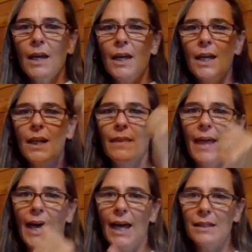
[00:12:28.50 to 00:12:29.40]
And in
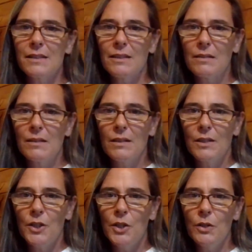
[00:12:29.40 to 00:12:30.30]
that,
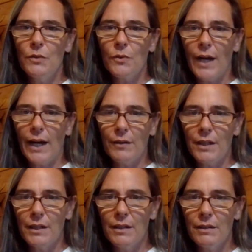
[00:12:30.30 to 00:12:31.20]
you have grounded